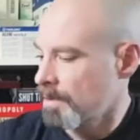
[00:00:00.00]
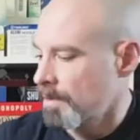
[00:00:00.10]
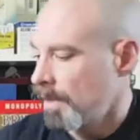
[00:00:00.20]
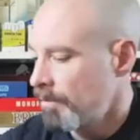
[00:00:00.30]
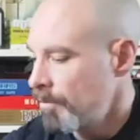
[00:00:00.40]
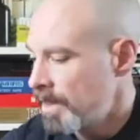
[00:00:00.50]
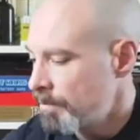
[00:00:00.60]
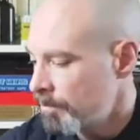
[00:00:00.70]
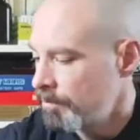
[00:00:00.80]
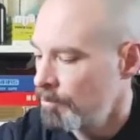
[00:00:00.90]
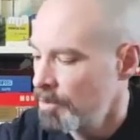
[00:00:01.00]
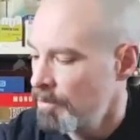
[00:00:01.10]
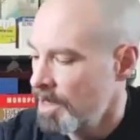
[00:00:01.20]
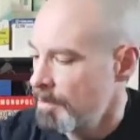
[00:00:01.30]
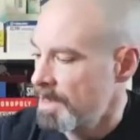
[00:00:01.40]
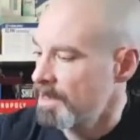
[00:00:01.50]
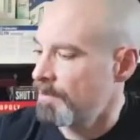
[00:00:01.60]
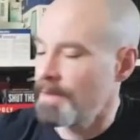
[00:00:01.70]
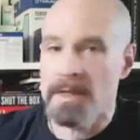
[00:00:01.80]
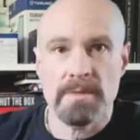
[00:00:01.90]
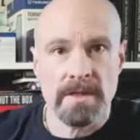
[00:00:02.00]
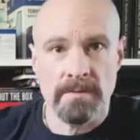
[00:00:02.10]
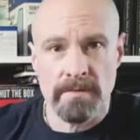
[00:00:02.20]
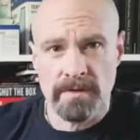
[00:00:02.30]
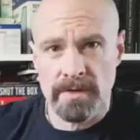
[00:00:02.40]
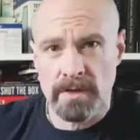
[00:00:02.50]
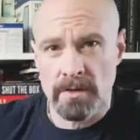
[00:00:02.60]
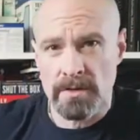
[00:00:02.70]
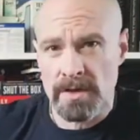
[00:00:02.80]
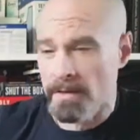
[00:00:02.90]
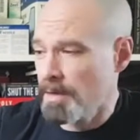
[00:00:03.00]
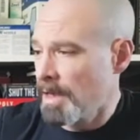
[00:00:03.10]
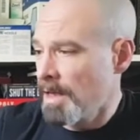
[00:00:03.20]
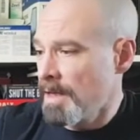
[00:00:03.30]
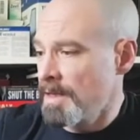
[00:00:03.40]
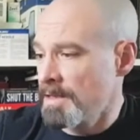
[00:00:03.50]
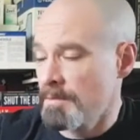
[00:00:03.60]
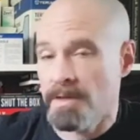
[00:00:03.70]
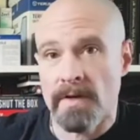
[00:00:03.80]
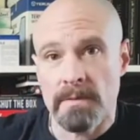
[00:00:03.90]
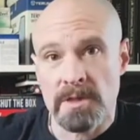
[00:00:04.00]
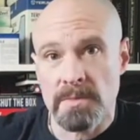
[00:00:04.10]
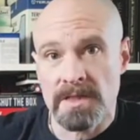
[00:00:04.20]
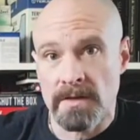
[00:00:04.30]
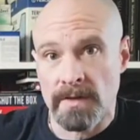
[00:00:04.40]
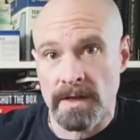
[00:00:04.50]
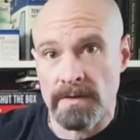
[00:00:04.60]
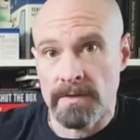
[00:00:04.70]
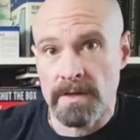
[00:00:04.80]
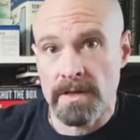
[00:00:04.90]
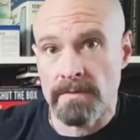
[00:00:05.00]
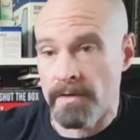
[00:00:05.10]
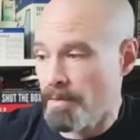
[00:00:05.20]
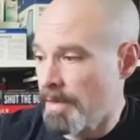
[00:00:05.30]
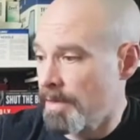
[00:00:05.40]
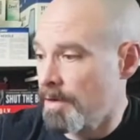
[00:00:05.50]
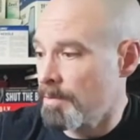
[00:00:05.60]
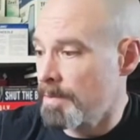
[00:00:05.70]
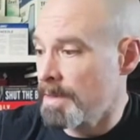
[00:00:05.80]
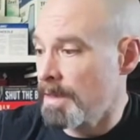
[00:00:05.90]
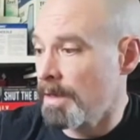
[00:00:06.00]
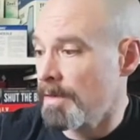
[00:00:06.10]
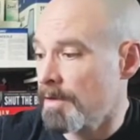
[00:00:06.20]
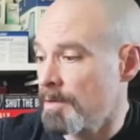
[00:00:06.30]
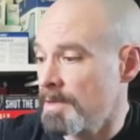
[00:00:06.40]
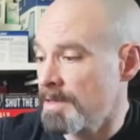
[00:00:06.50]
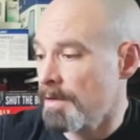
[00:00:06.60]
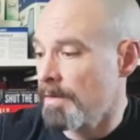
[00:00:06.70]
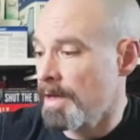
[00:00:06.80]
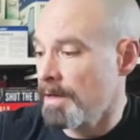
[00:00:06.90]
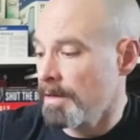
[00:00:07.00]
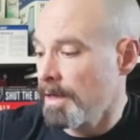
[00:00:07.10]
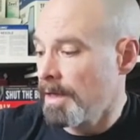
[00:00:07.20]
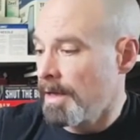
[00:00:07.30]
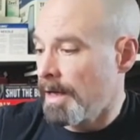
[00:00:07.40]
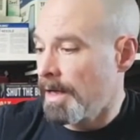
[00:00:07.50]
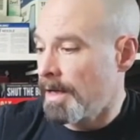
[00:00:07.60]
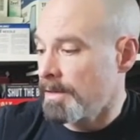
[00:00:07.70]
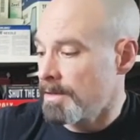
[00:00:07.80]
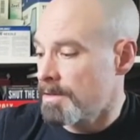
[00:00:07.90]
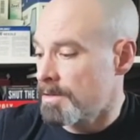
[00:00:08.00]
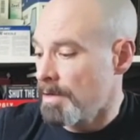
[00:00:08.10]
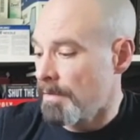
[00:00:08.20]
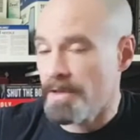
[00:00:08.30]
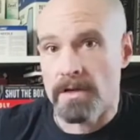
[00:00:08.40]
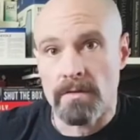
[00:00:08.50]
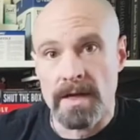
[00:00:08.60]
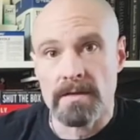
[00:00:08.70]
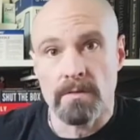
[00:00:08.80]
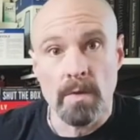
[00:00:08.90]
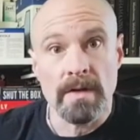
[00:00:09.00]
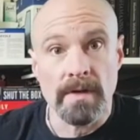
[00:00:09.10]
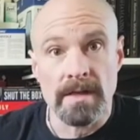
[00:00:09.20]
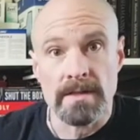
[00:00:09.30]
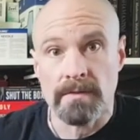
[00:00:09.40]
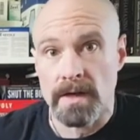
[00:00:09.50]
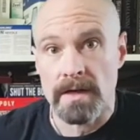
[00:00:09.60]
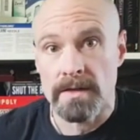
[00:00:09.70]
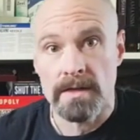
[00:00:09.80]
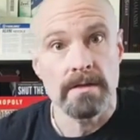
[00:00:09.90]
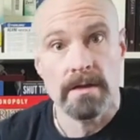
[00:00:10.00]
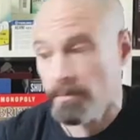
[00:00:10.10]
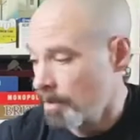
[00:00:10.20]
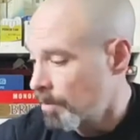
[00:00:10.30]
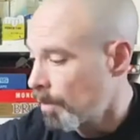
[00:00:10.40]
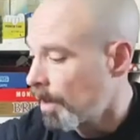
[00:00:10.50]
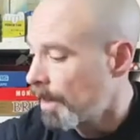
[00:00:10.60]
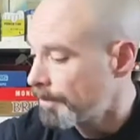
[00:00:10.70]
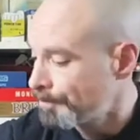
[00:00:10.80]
I really would recommend the Phillips Infrafil. Also, these are developed specifically for near-infrared therapy, light therapy, so they do have the correct wavelengths of light that you're going to require.